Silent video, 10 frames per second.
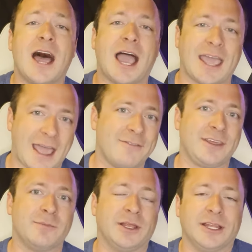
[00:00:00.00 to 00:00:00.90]
I have
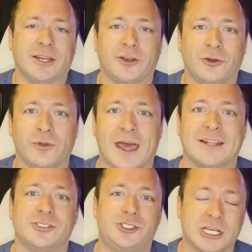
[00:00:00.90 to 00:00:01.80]
the ability to do
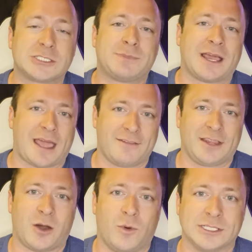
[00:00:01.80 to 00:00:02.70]
that just by having
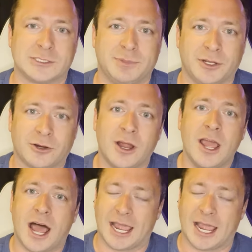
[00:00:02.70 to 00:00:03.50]
that one splitter.